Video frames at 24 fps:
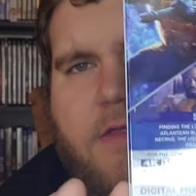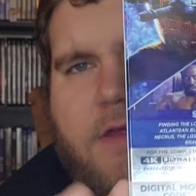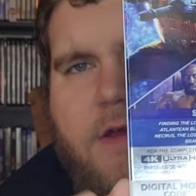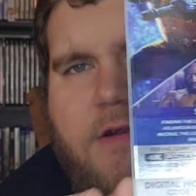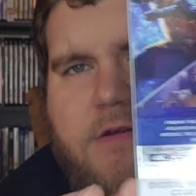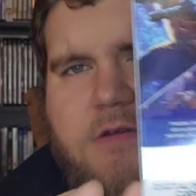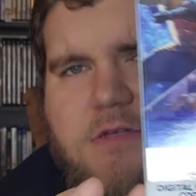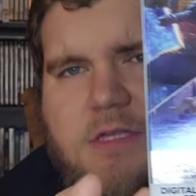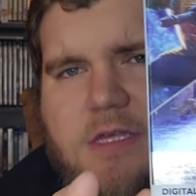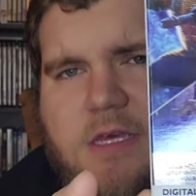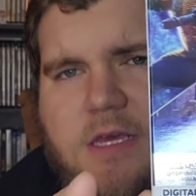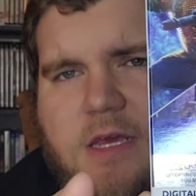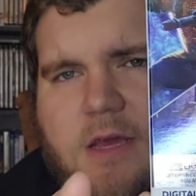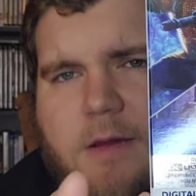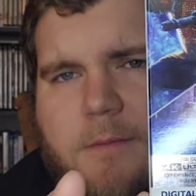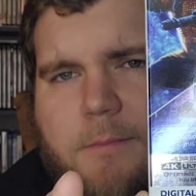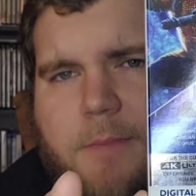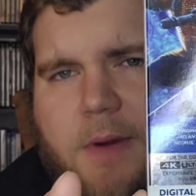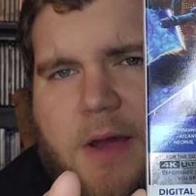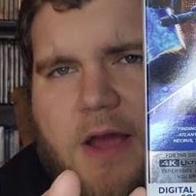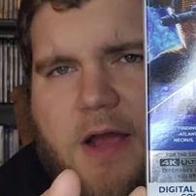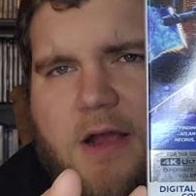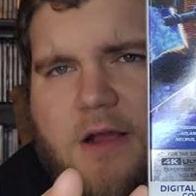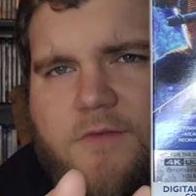There's the
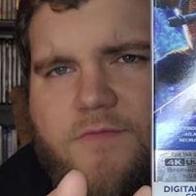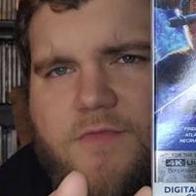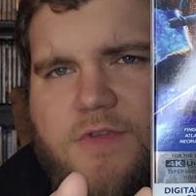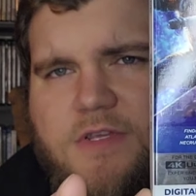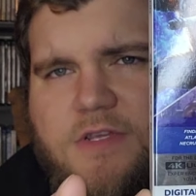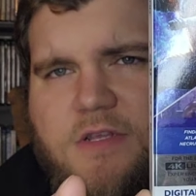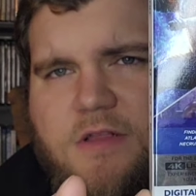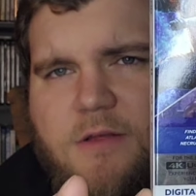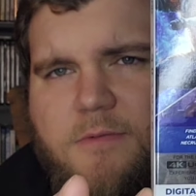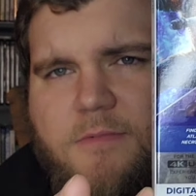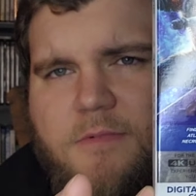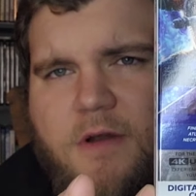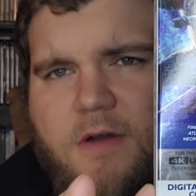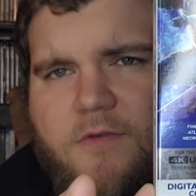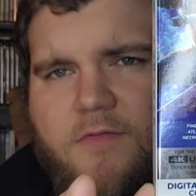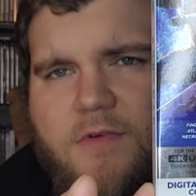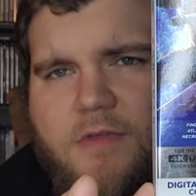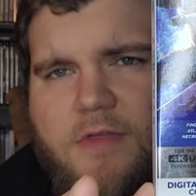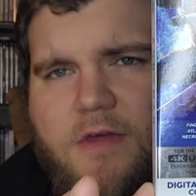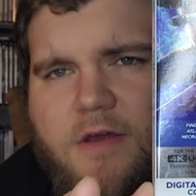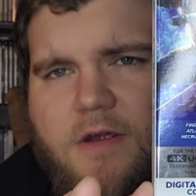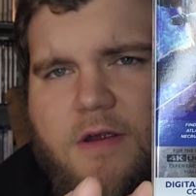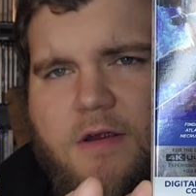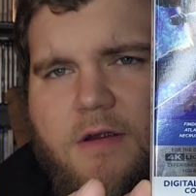back of the
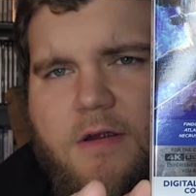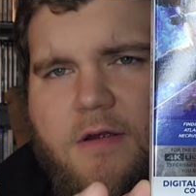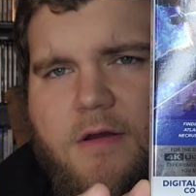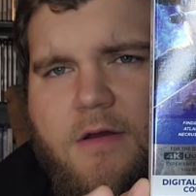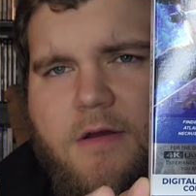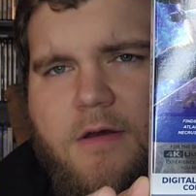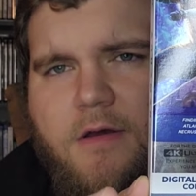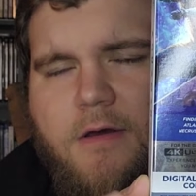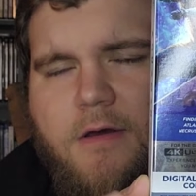slipcover there.